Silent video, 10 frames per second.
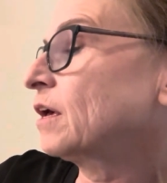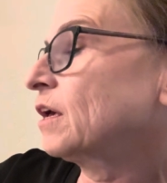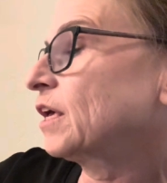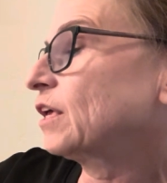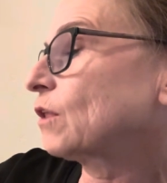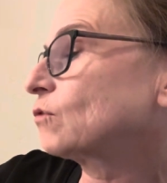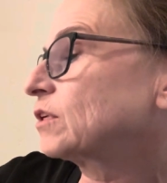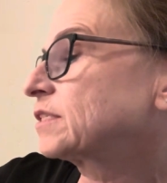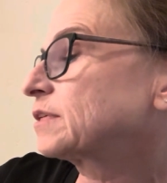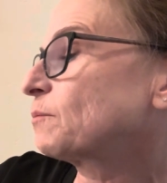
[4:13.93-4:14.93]
he
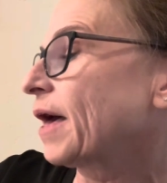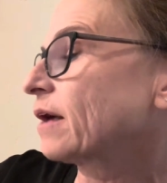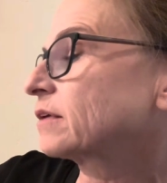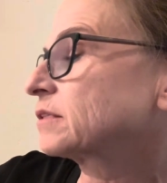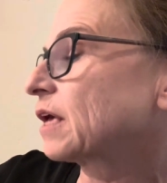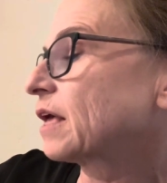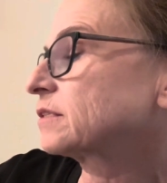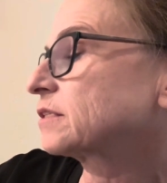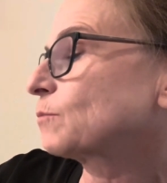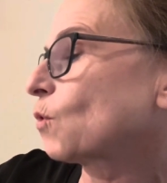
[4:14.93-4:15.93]
loaded some bags
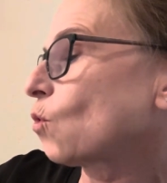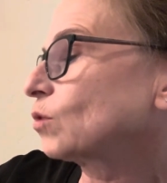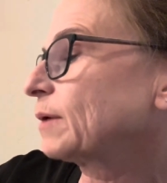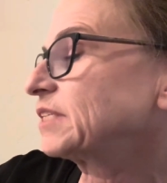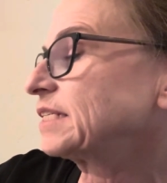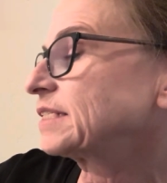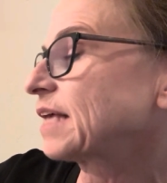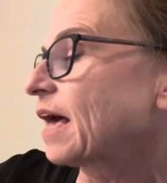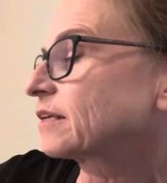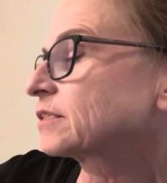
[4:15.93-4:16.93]
and some old empty
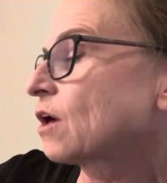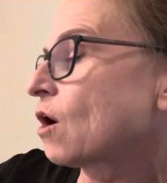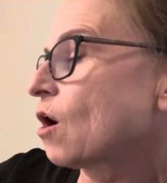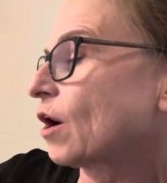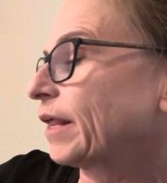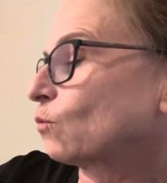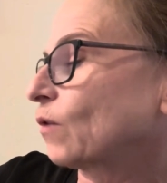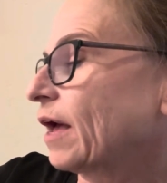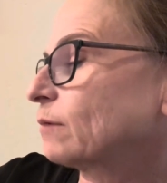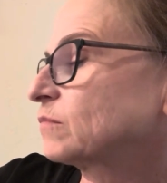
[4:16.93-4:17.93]
sacks on a
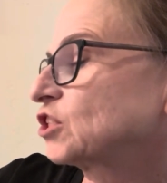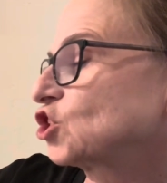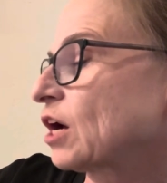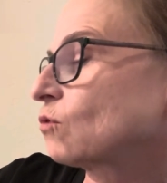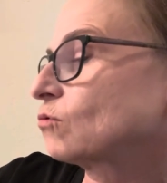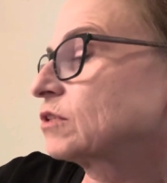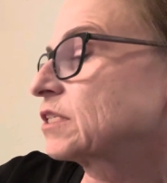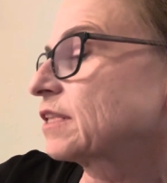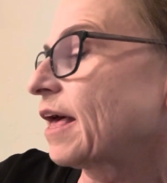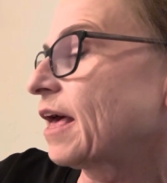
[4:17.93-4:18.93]
ramshackled
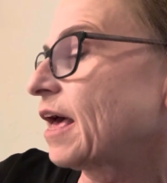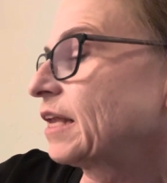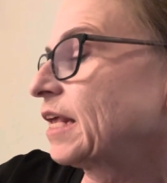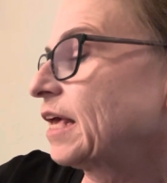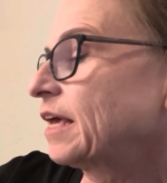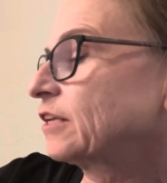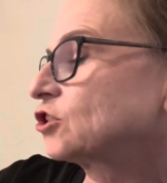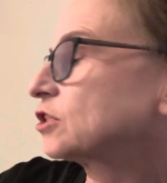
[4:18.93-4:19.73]
sleigh and he hitched